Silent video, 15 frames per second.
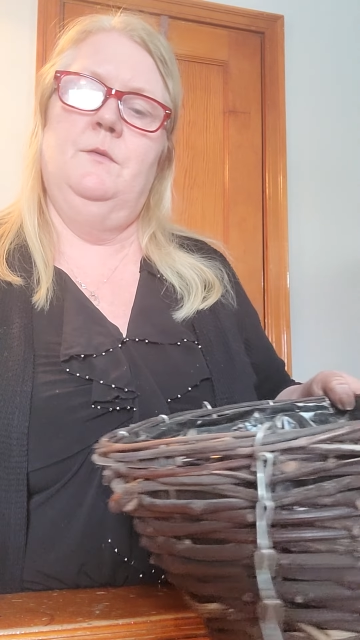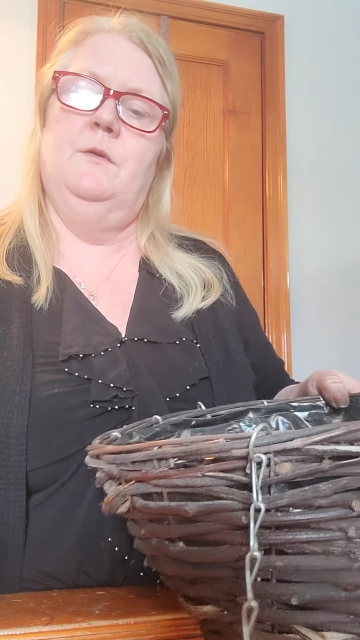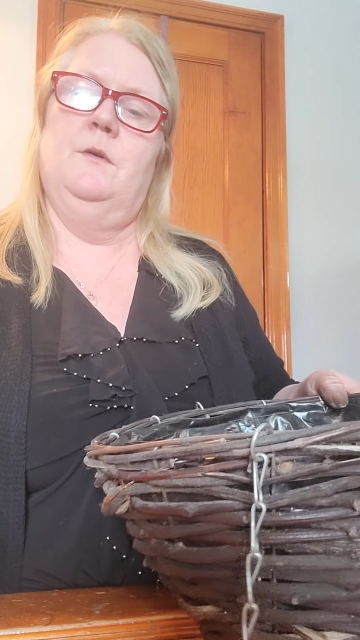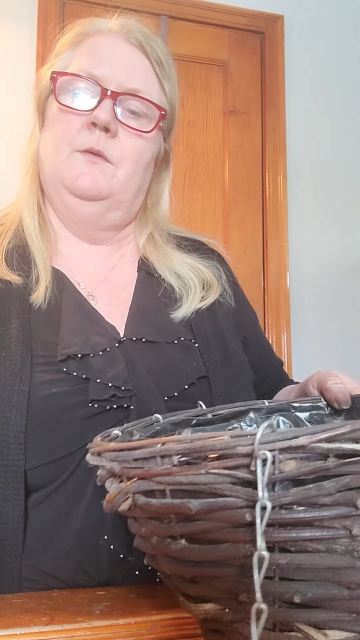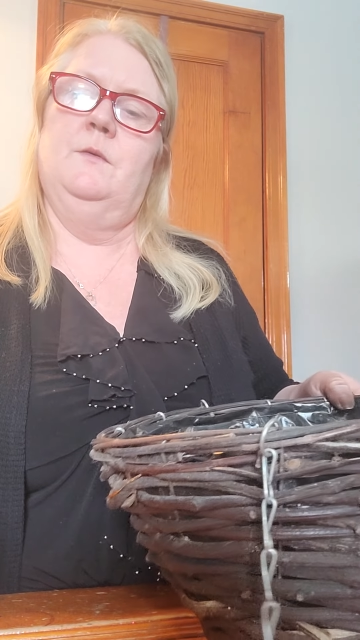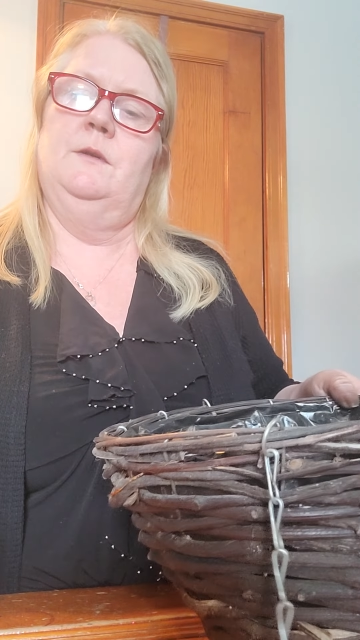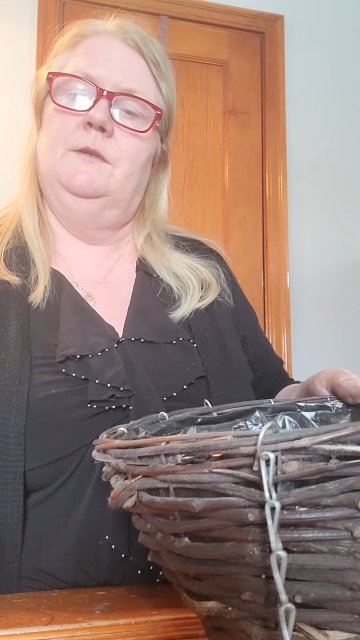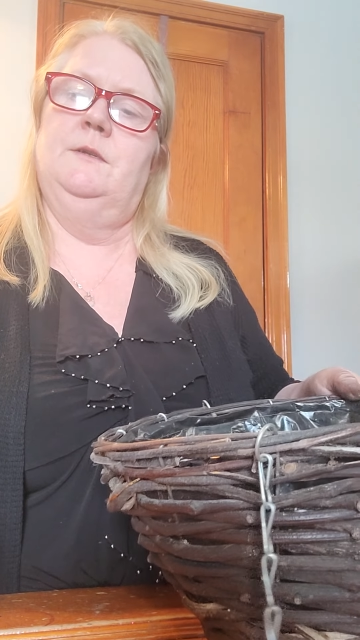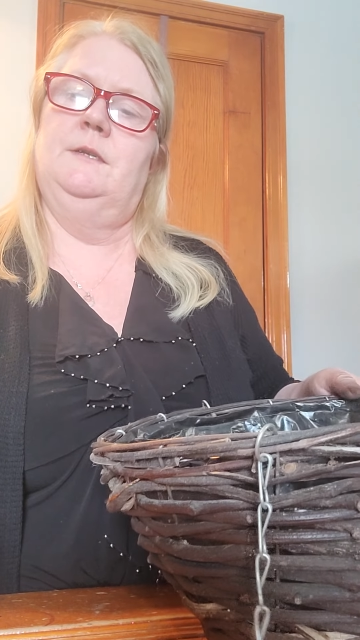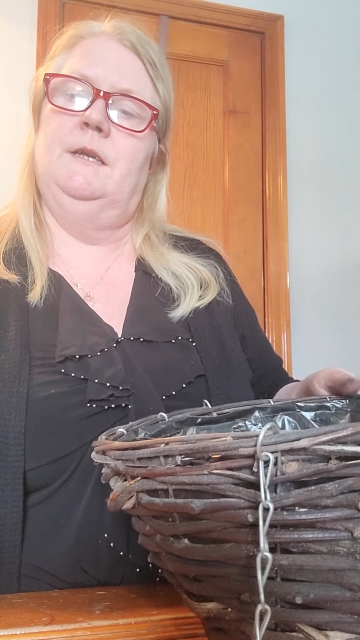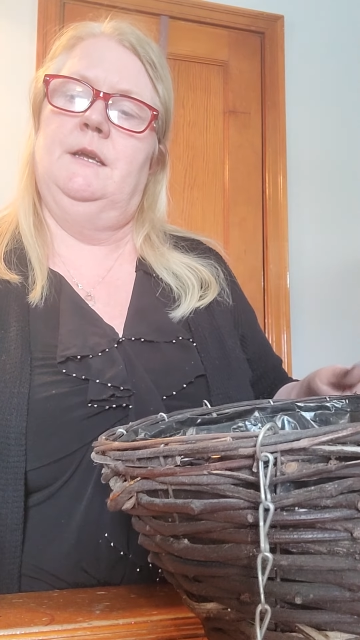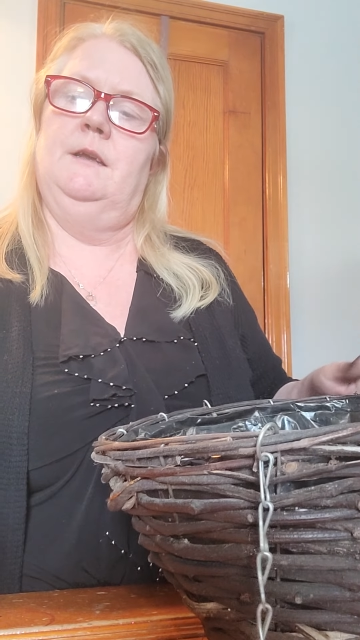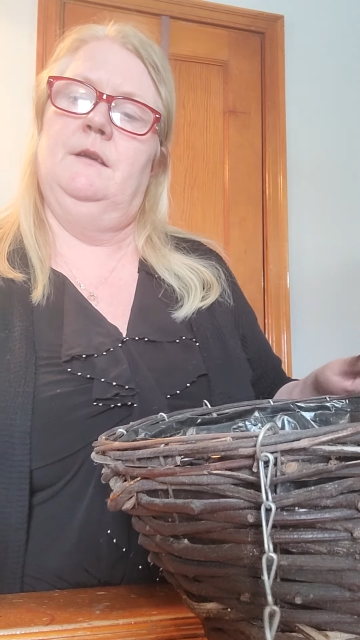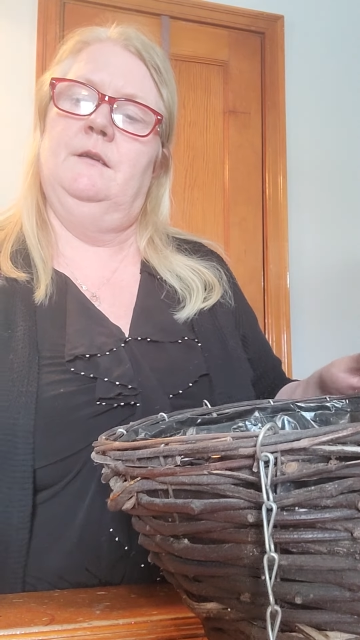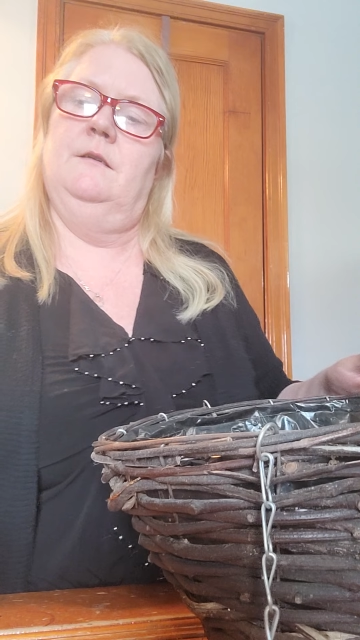are going to
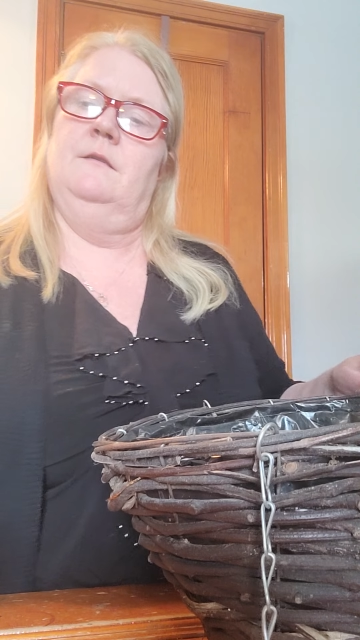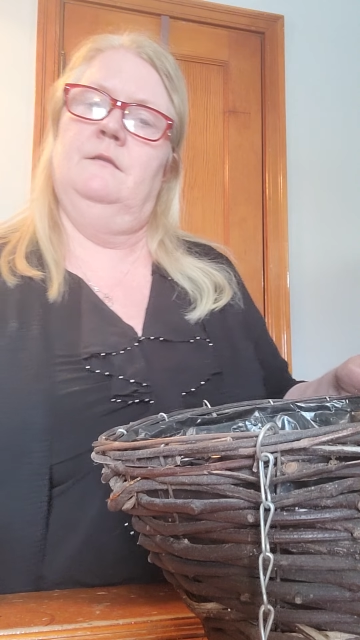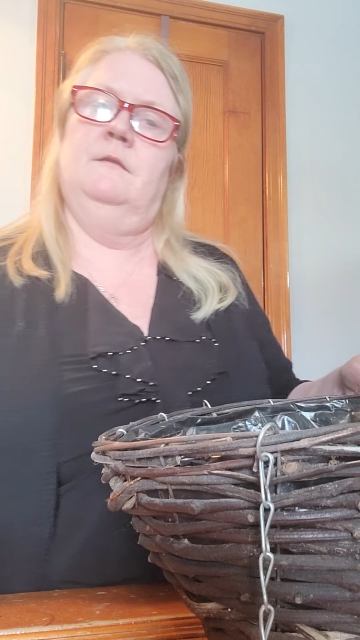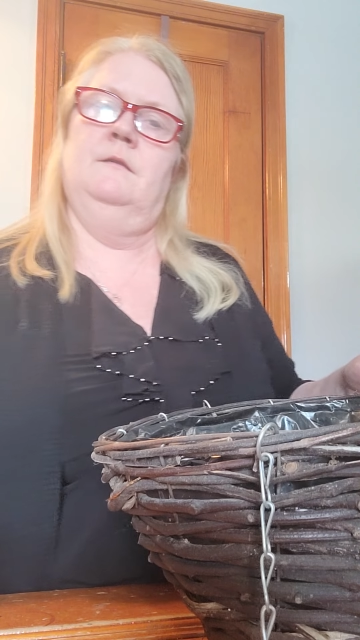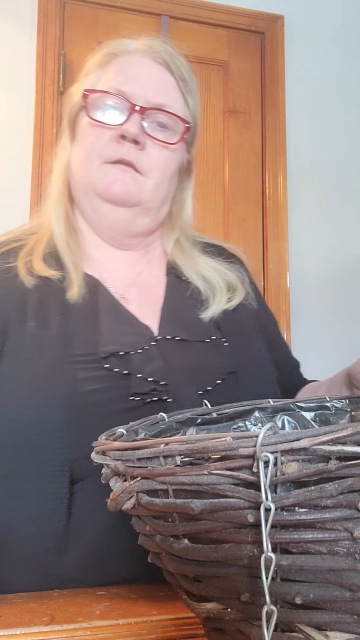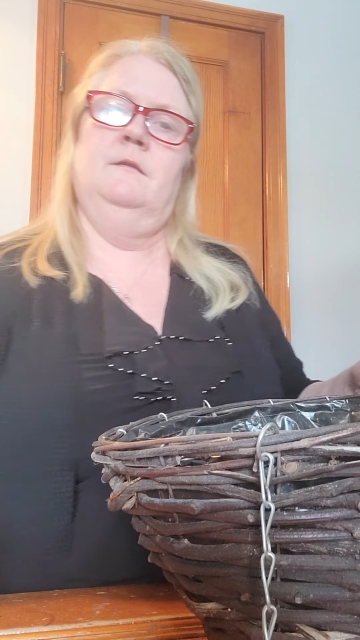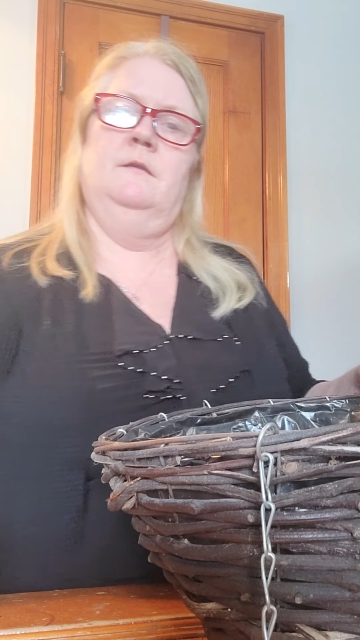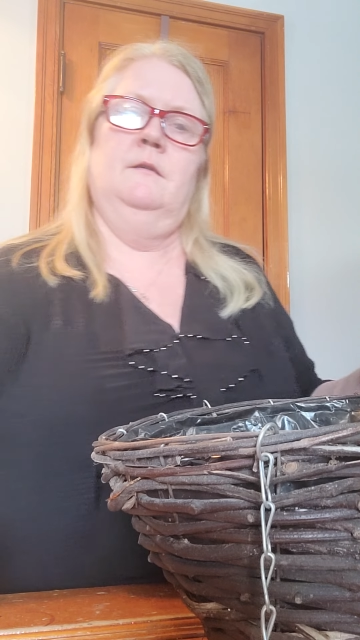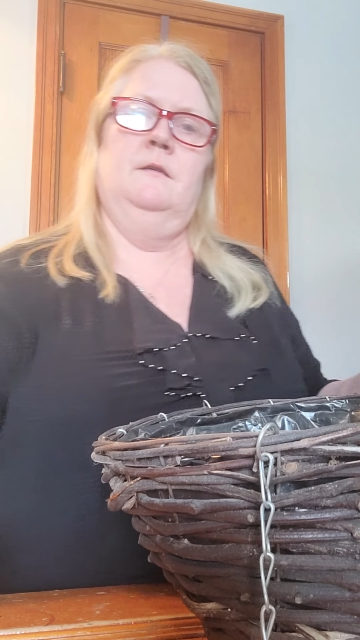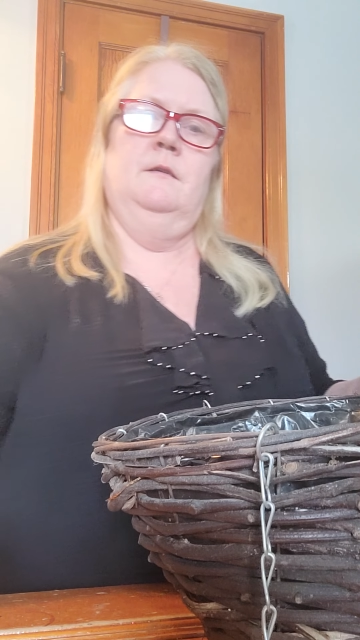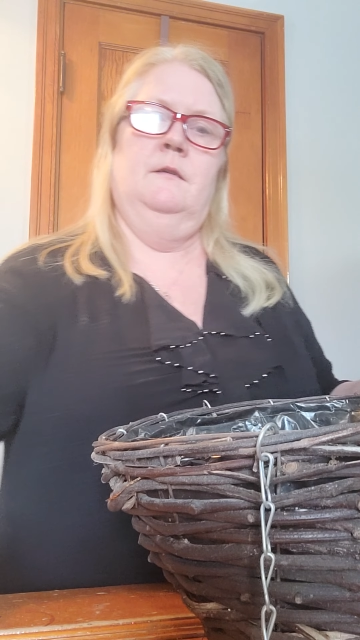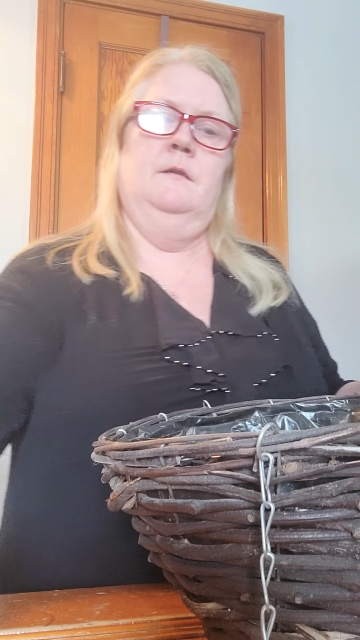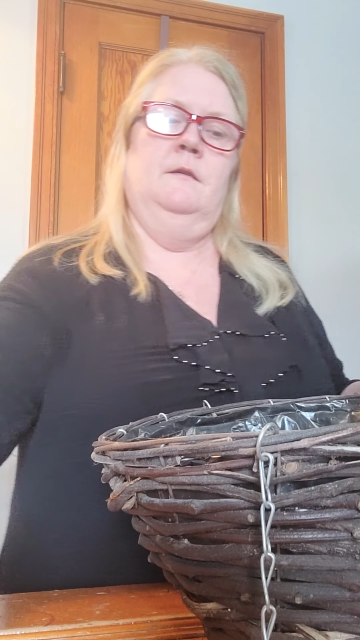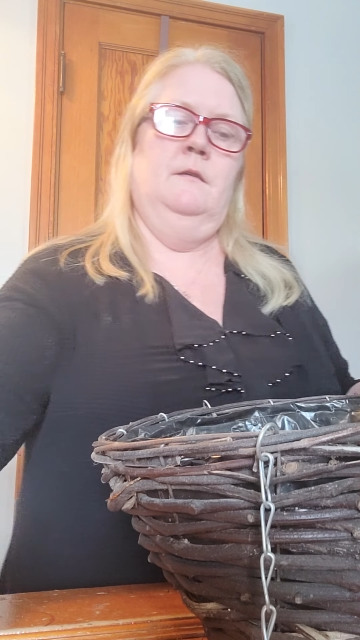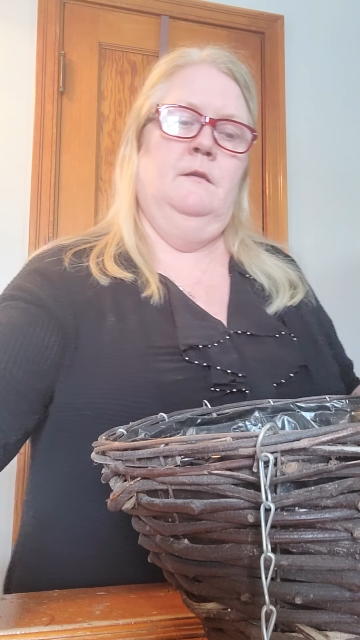take
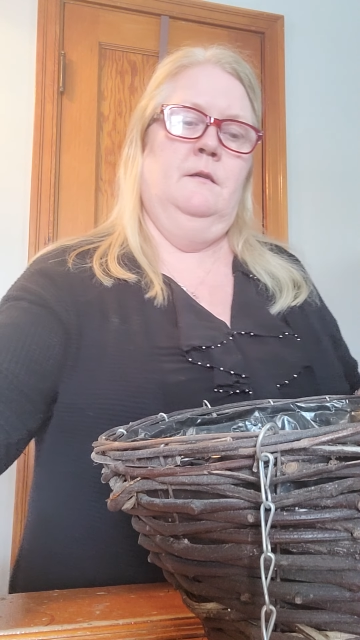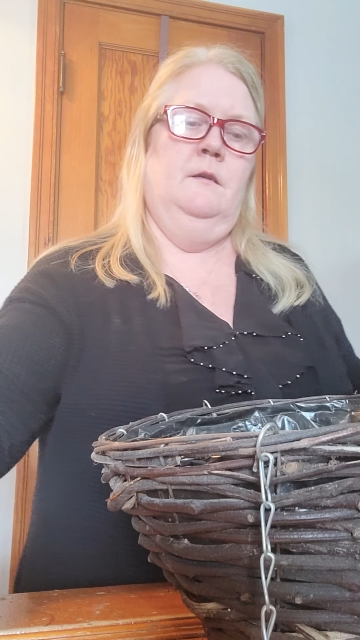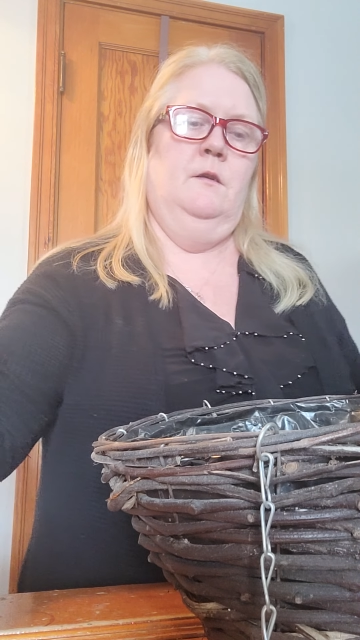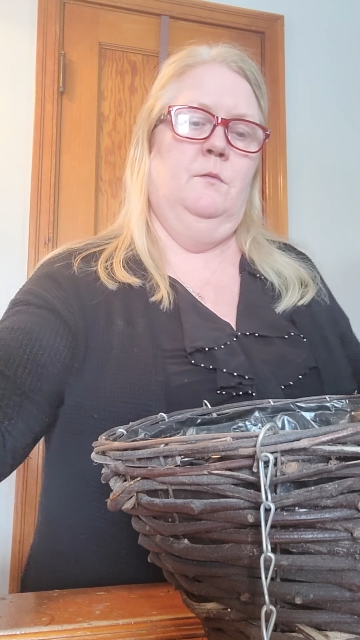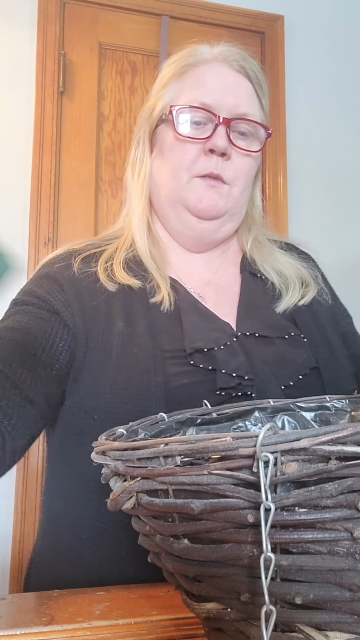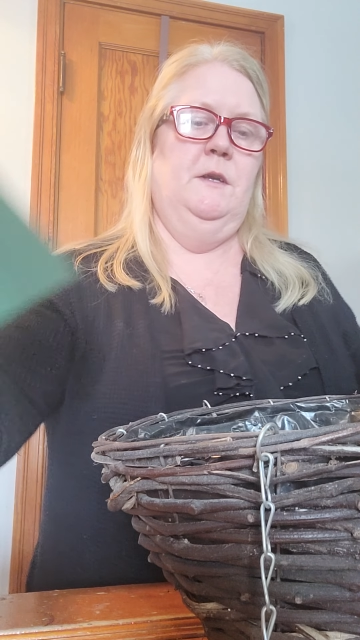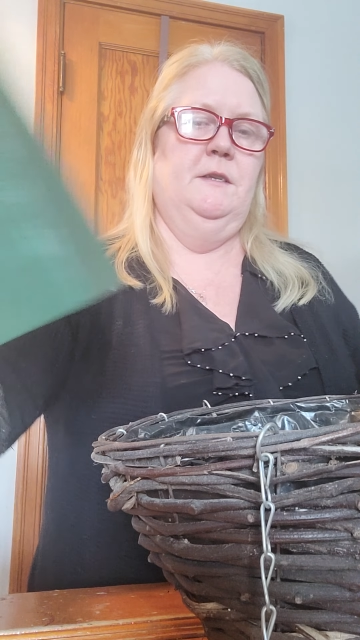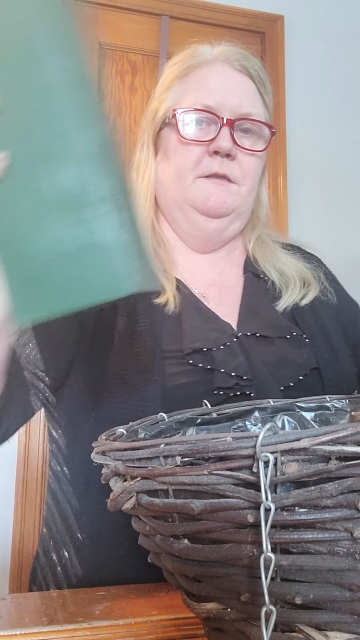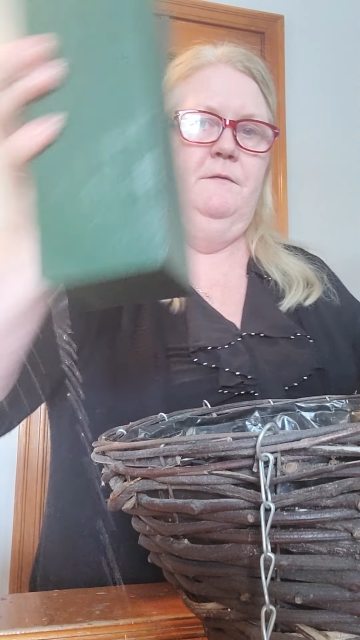your piece